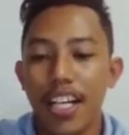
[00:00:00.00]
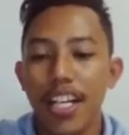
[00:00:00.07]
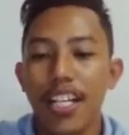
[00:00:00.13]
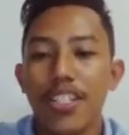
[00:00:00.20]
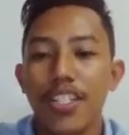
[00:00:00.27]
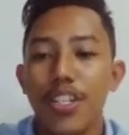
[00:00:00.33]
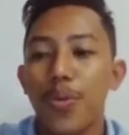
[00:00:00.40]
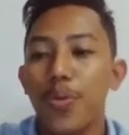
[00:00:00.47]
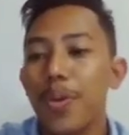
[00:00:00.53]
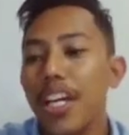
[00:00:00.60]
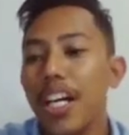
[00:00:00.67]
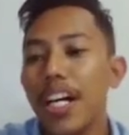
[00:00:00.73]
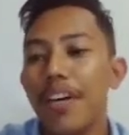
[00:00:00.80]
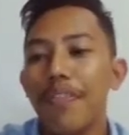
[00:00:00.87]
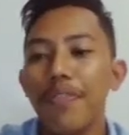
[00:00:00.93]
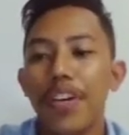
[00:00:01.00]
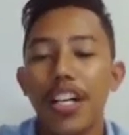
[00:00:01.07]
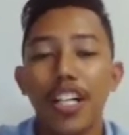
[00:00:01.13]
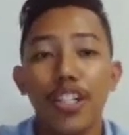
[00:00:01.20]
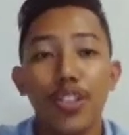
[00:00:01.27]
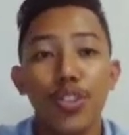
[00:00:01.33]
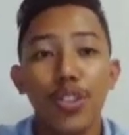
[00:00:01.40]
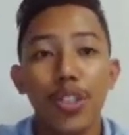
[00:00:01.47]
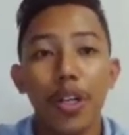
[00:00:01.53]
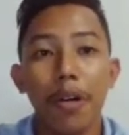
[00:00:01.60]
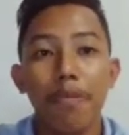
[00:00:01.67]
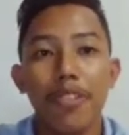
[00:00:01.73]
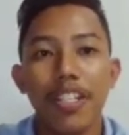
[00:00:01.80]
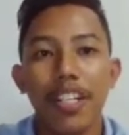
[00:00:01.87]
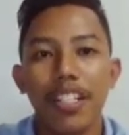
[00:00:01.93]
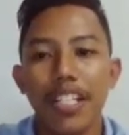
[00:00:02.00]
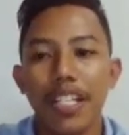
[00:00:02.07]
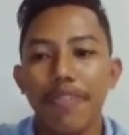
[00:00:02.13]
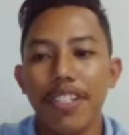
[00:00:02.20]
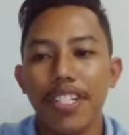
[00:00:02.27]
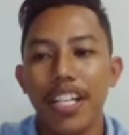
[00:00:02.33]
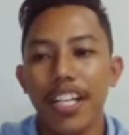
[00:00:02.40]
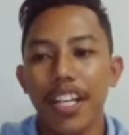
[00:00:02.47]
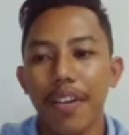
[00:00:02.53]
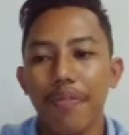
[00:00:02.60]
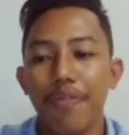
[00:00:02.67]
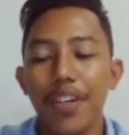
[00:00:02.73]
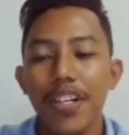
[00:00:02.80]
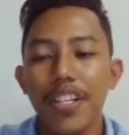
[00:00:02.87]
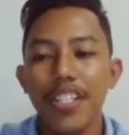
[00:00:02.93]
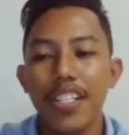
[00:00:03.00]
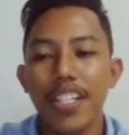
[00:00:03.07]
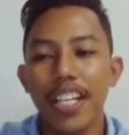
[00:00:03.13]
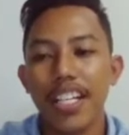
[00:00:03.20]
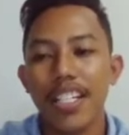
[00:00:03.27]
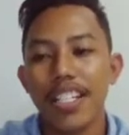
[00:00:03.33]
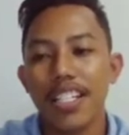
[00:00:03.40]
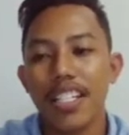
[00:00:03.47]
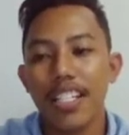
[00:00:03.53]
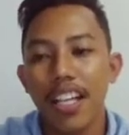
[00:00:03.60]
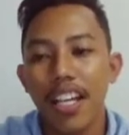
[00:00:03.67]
So we have our two objectives here. First is